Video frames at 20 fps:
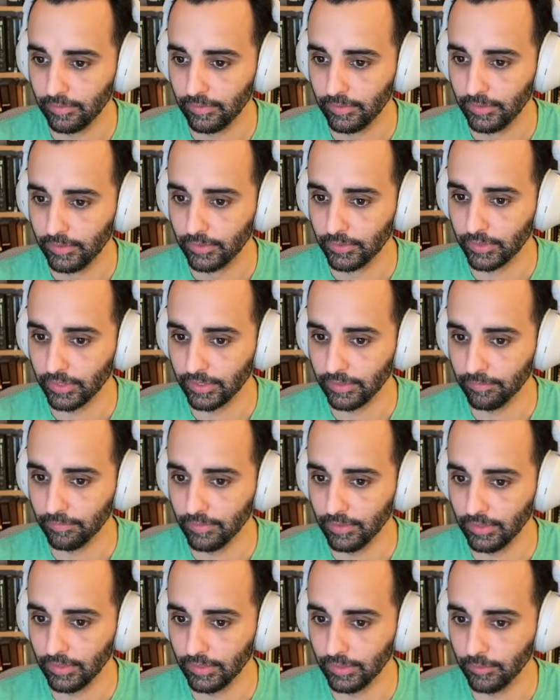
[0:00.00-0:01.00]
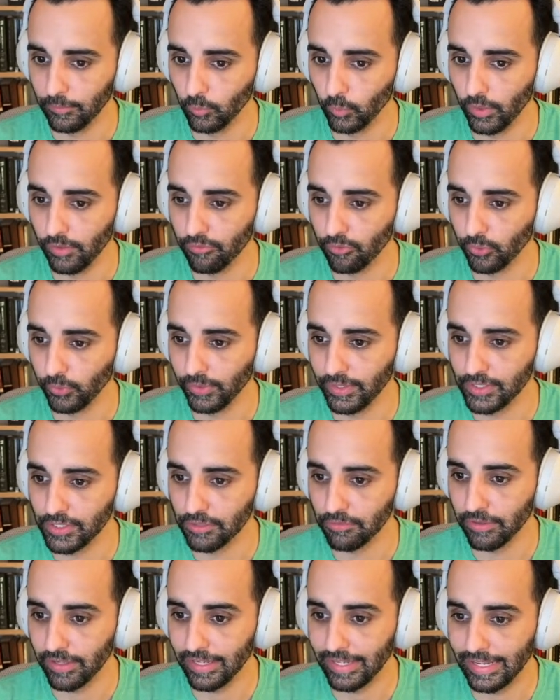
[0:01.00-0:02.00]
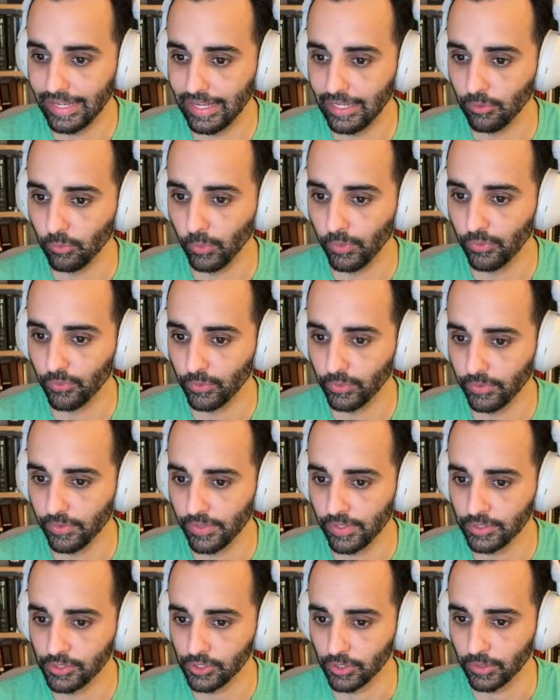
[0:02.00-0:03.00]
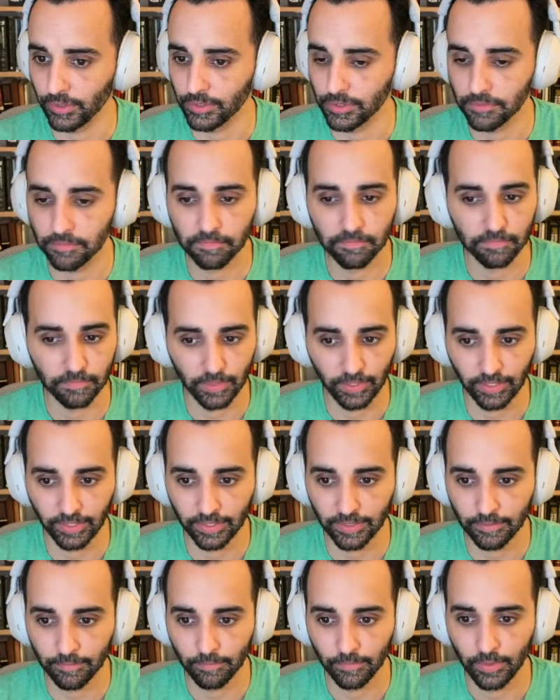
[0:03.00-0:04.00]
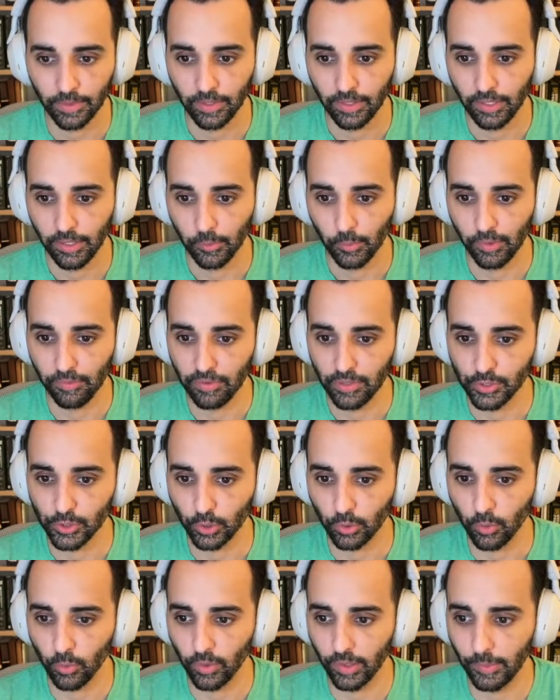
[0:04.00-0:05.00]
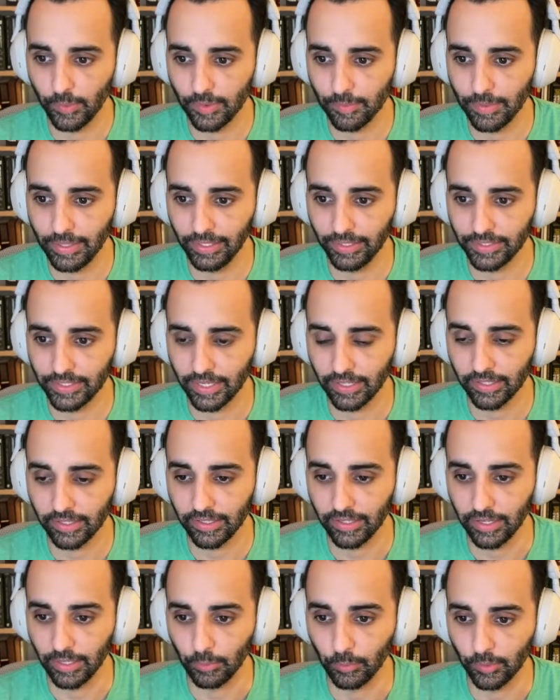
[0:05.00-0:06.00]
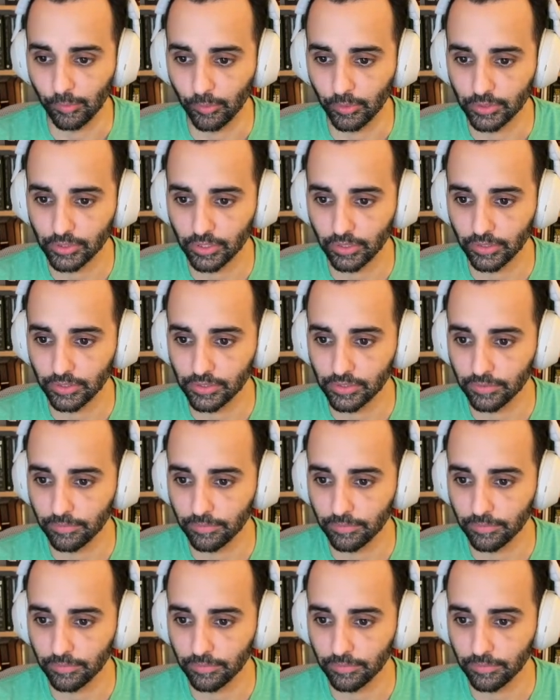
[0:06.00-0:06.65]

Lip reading: Okay. Whenever you roll initiative, gain 1 thrill of the hunt charge. I like it. Whenever you hit your quarry with a melee attack, gain 1 more charge.